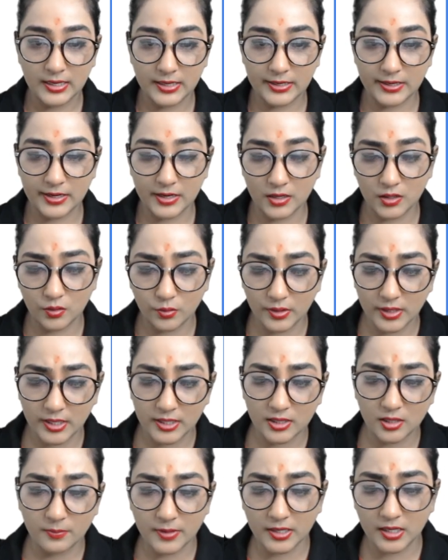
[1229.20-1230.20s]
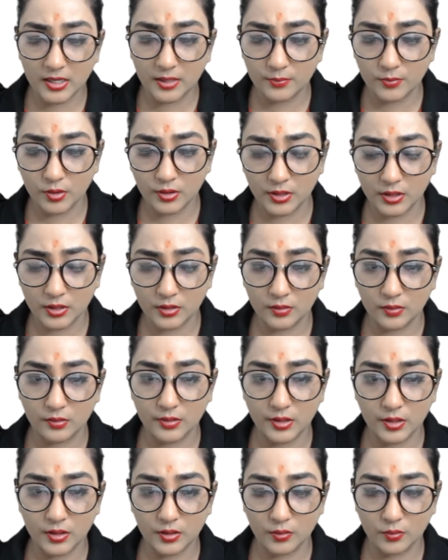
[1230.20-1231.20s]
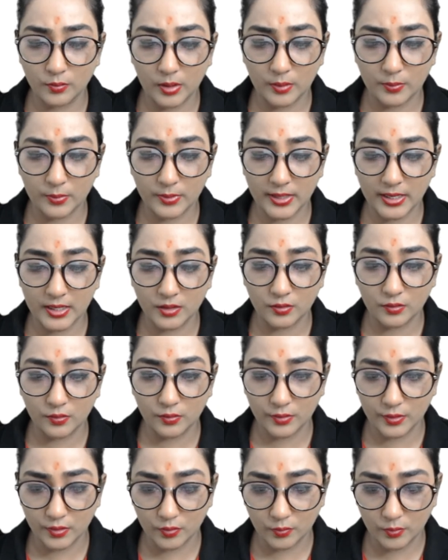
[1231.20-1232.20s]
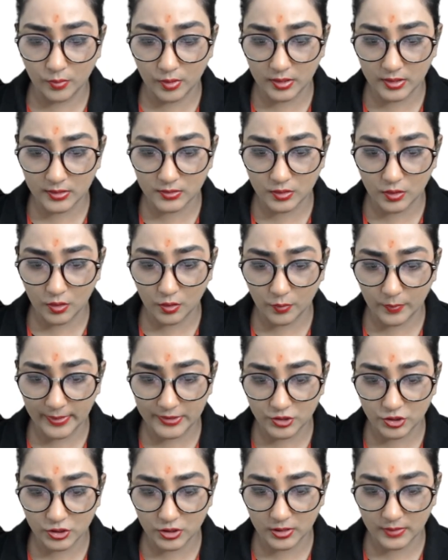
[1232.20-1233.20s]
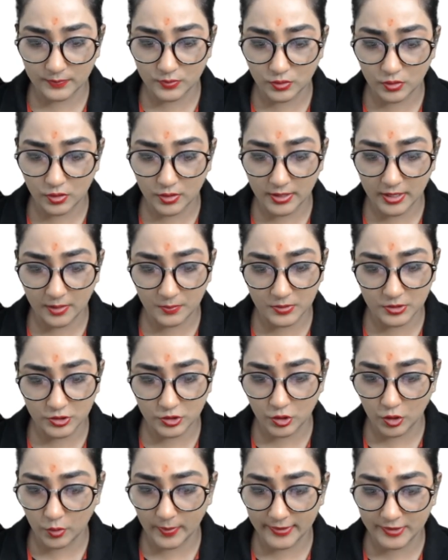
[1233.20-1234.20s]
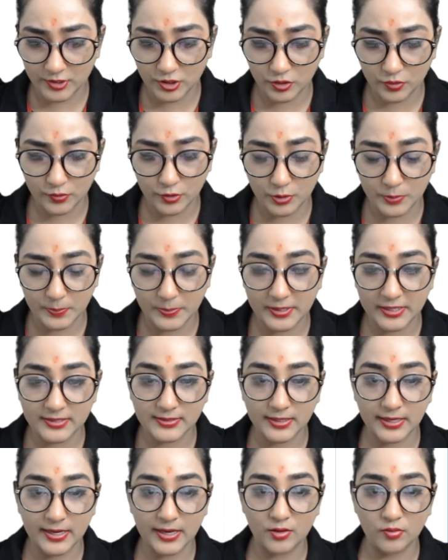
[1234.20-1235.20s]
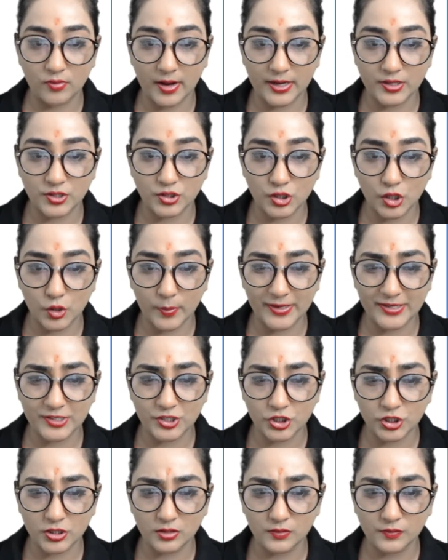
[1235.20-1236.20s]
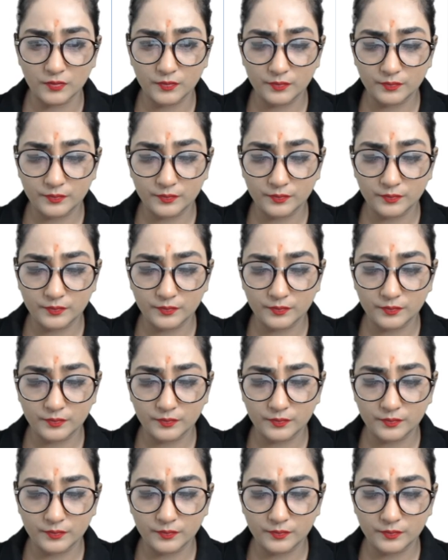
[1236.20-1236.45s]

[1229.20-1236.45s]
Clear? No, Naitik beta, I'm not ignoring you. Why would I ignore you? What is your question? I'm sorry, I missed your question. Could you please again write your question?